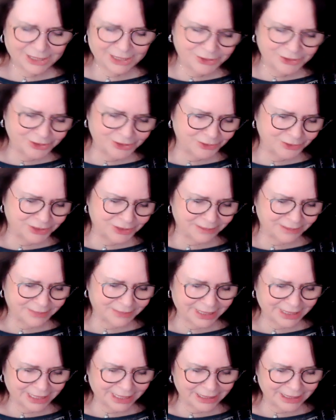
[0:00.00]
you know,
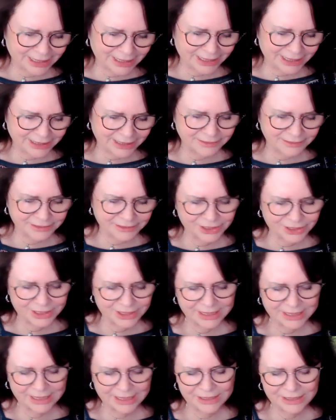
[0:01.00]
somebody, Helena, she
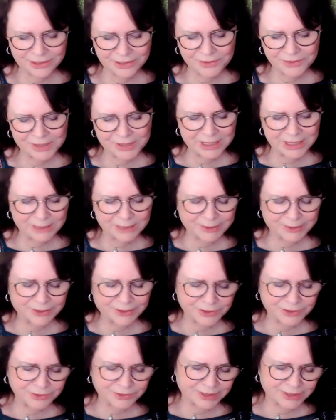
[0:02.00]
said, Is there any
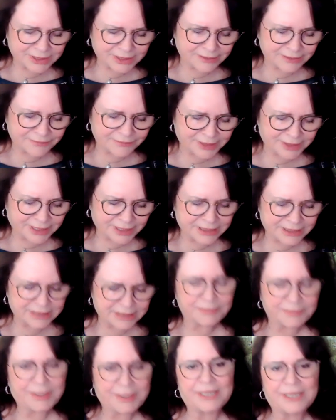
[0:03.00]
spiritual significance
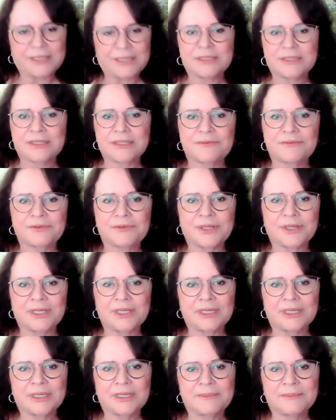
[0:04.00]
in pain and suffering?